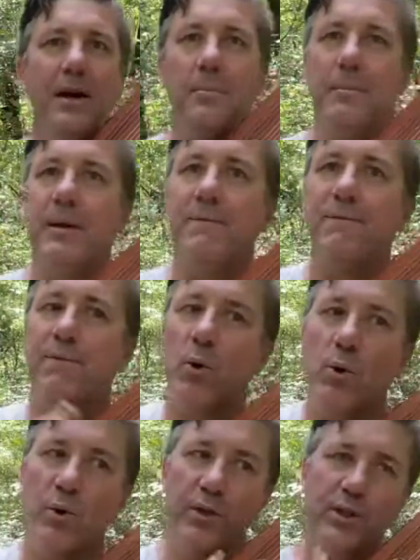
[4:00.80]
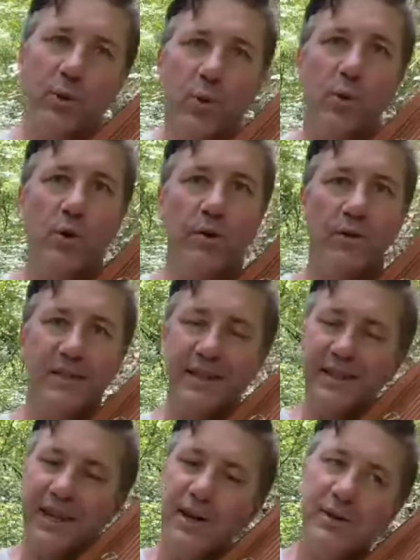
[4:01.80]
before the dwarves
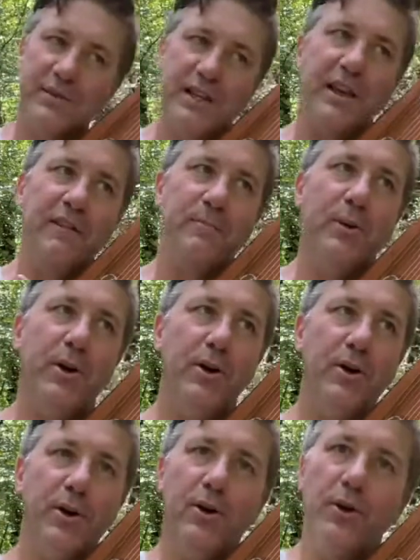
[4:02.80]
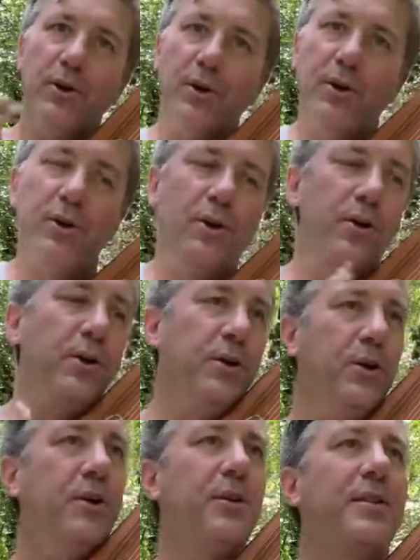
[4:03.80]
and elves gave birth,
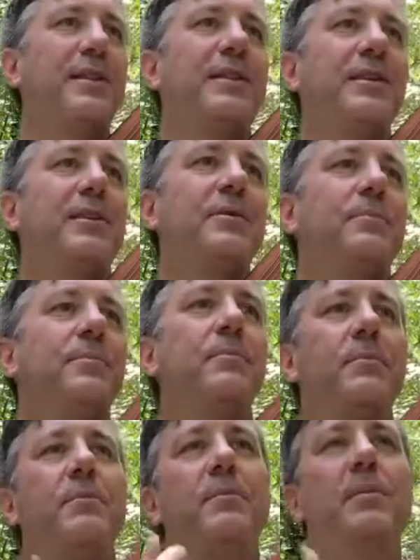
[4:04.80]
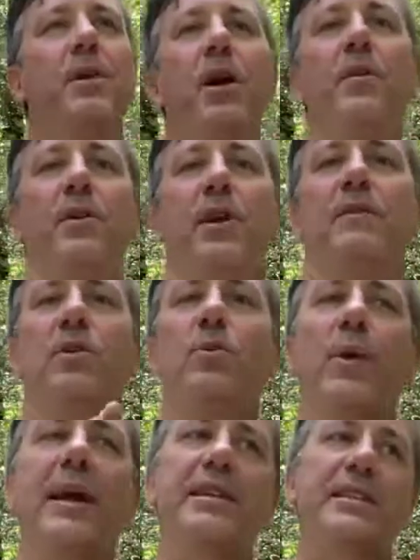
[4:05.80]
there lived a
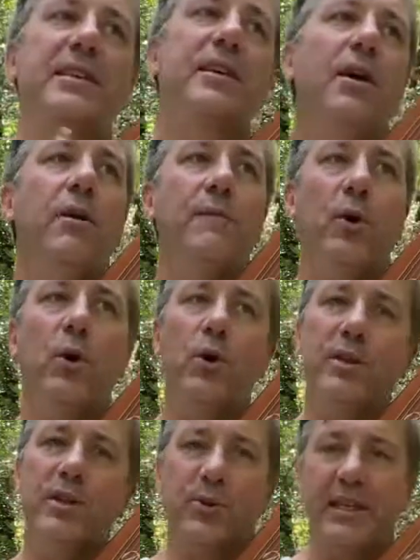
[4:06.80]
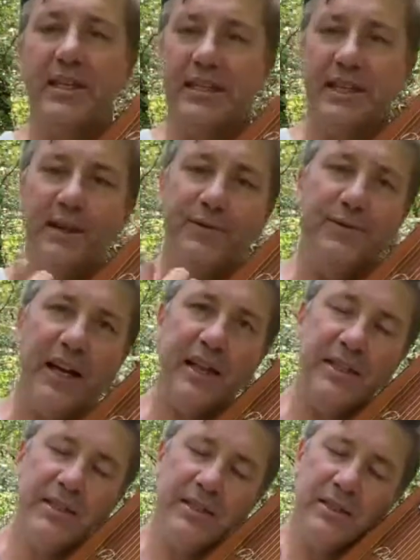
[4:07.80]
race for the trees'
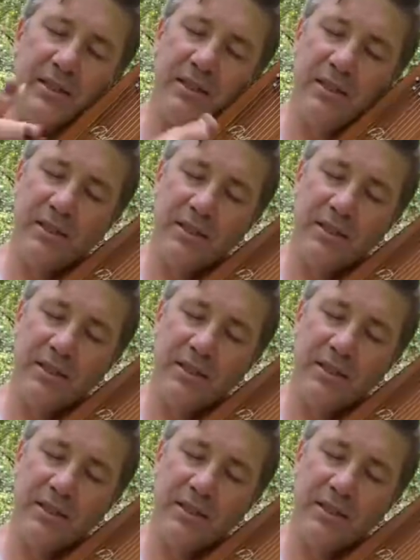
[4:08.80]
defense,